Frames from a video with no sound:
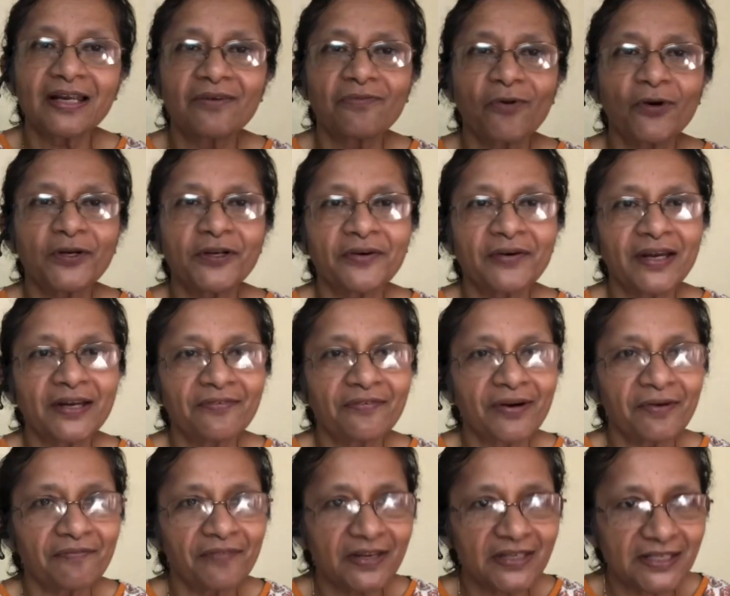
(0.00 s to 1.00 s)
what you get
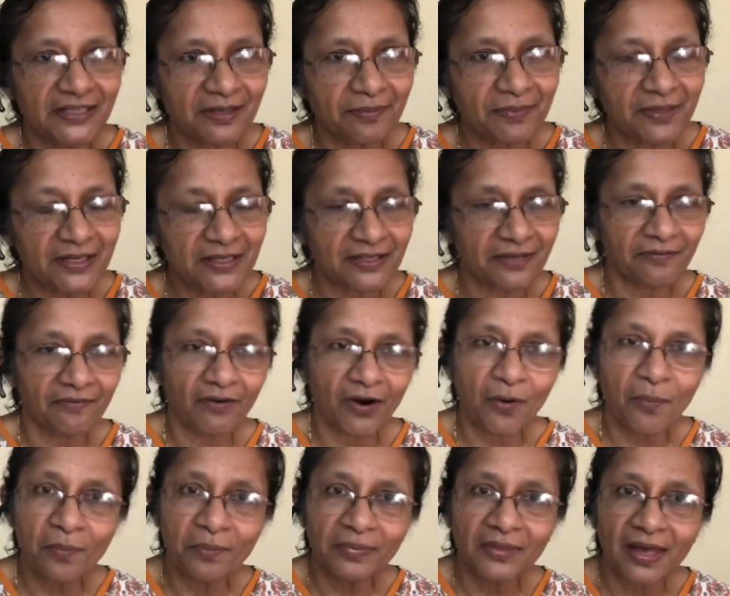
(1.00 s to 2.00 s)
from vegetables from
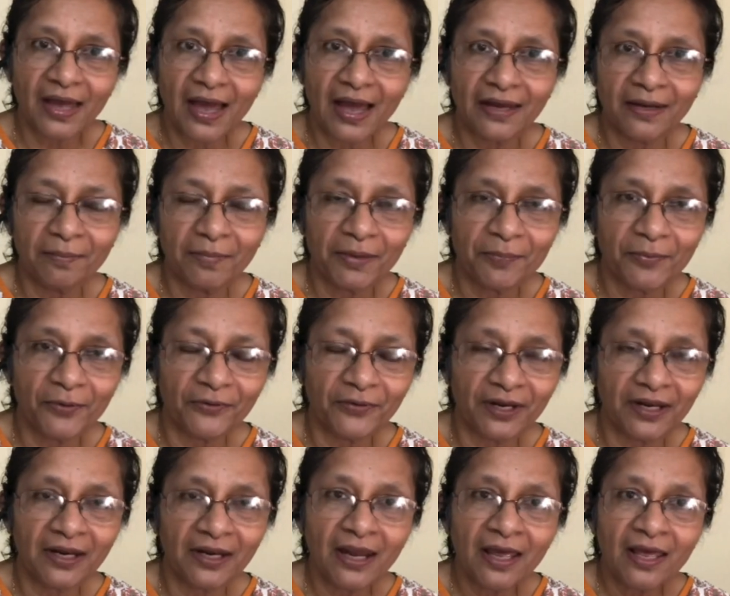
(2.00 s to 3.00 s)
the animal protein.
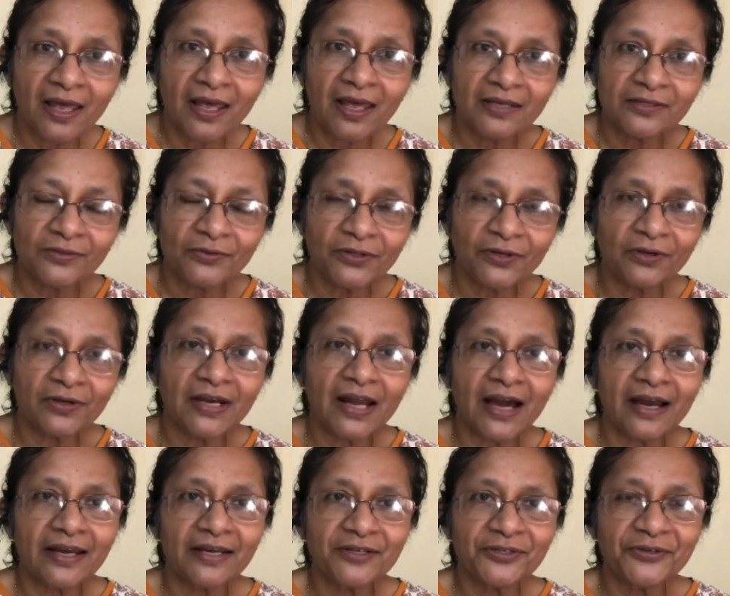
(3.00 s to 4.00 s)
So your
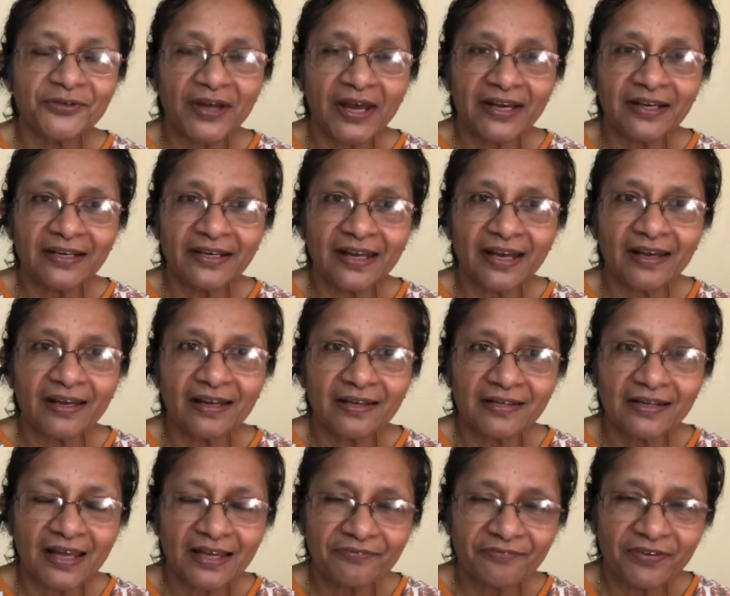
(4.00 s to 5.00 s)
diet should enter, eh,
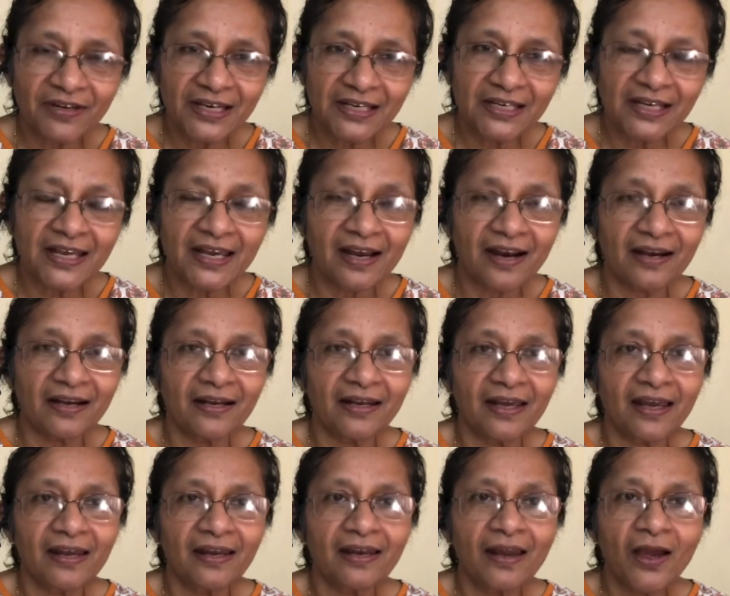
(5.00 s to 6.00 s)
definitely
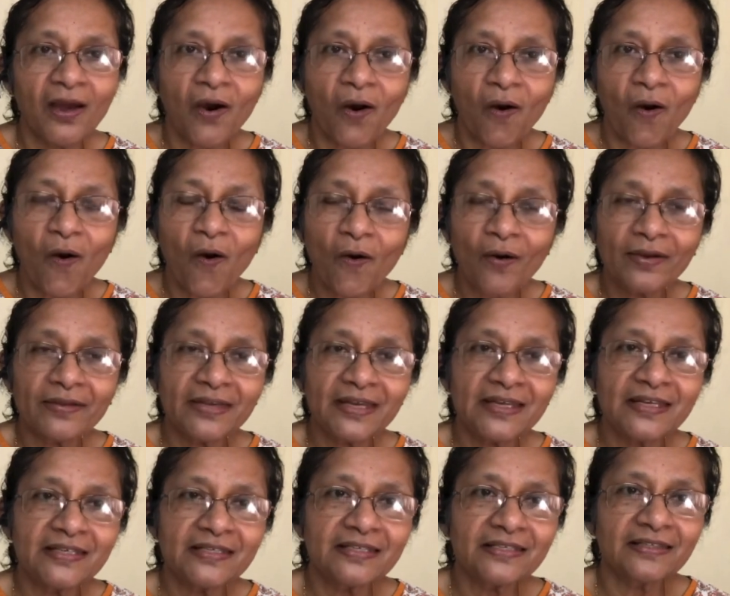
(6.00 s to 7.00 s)
contain all
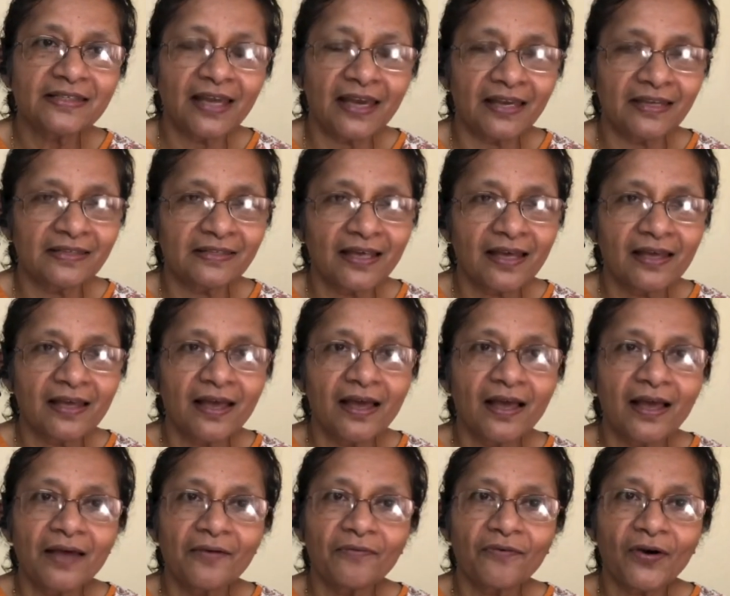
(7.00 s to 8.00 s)
these things.
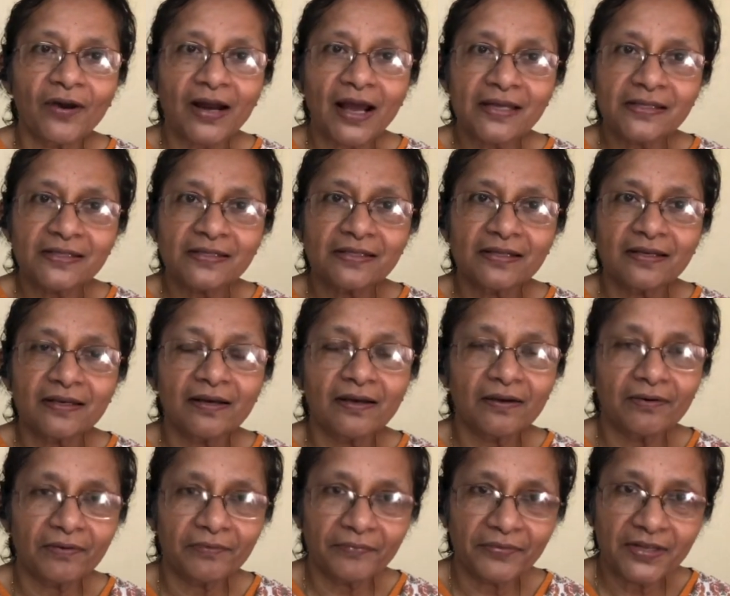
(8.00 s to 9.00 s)
For us,
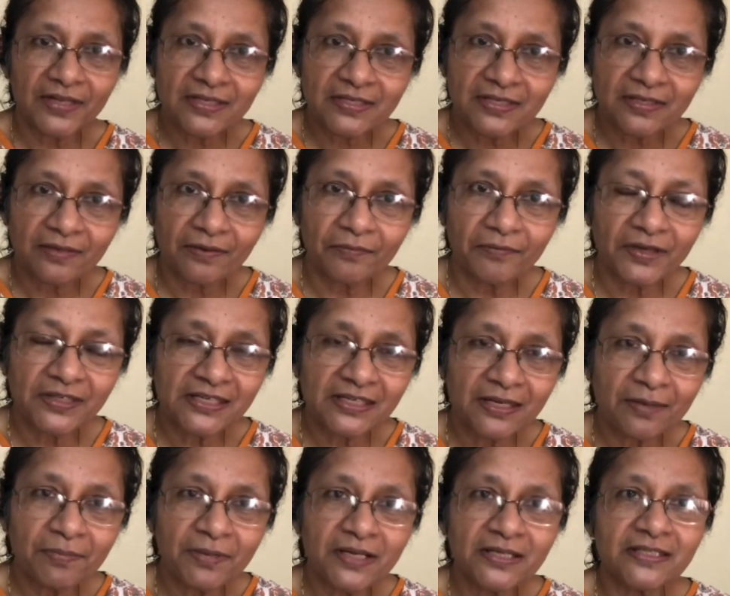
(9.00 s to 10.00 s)
uh, this
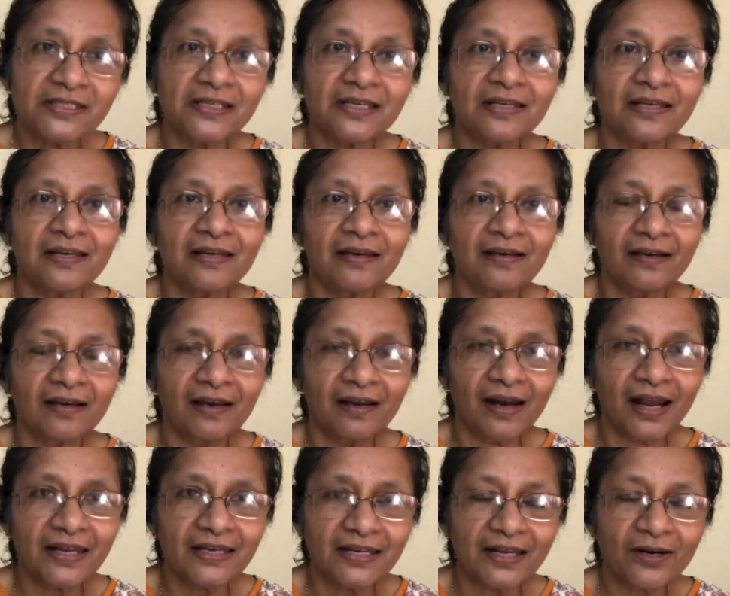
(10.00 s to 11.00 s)
vegetables in
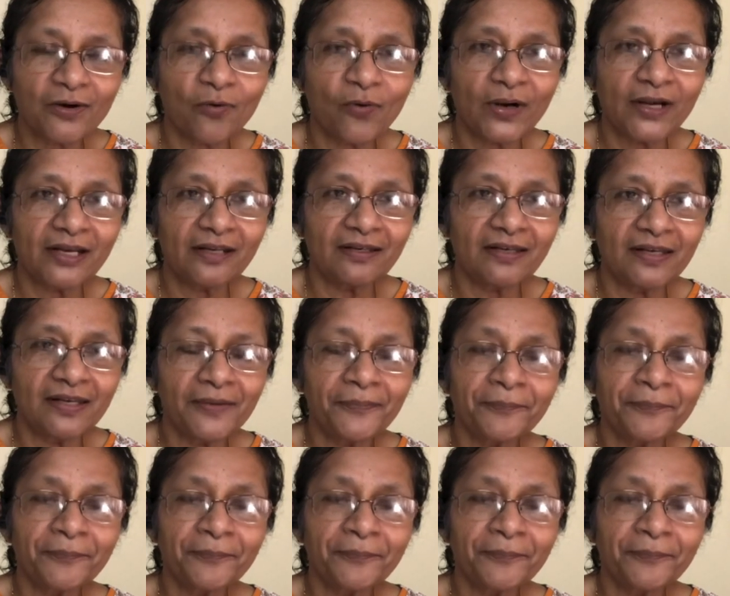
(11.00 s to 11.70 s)
greater quantity,